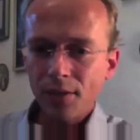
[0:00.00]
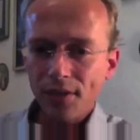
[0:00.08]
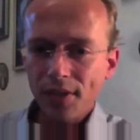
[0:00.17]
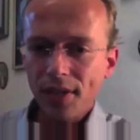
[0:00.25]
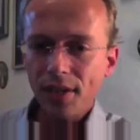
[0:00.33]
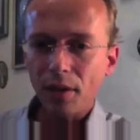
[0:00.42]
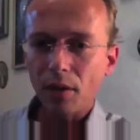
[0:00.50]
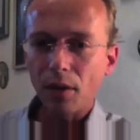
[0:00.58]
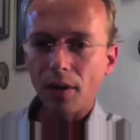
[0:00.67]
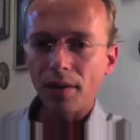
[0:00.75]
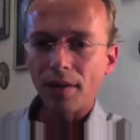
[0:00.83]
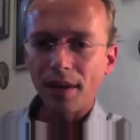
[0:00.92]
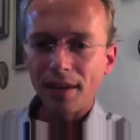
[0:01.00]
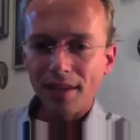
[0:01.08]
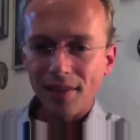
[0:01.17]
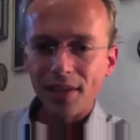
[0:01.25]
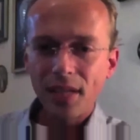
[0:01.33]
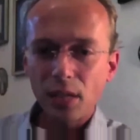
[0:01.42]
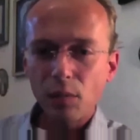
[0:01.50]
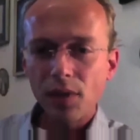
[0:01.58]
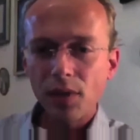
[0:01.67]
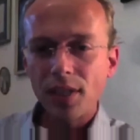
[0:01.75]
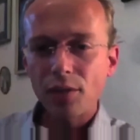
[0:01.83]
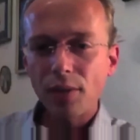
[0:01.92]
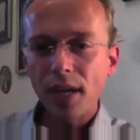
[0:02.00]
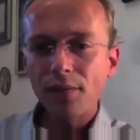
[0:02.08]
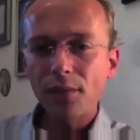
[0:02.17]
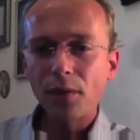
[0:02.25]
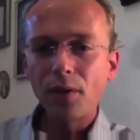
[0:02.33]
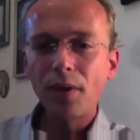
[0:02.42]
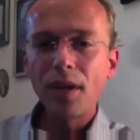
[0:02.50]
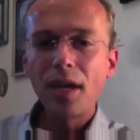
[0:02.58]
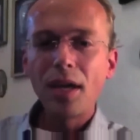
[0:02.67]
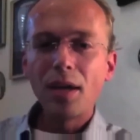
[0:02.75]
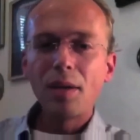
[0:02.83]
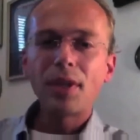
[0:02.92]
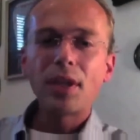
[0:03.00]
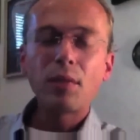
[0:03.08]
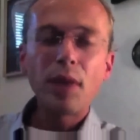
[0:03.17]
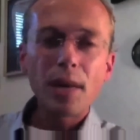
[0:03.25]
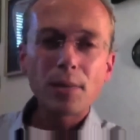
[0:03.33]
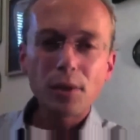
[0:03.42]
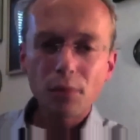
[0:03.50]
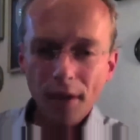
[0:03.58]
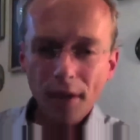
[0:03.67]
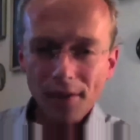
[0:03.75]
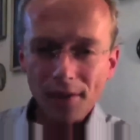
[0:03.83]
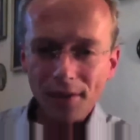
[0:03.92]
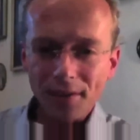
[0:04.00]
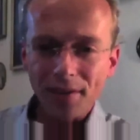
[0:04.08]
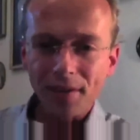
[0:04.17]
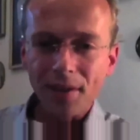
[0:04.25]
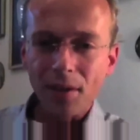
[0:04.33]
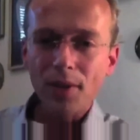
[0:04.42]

You see, they did what they trained for, but they were obstructed.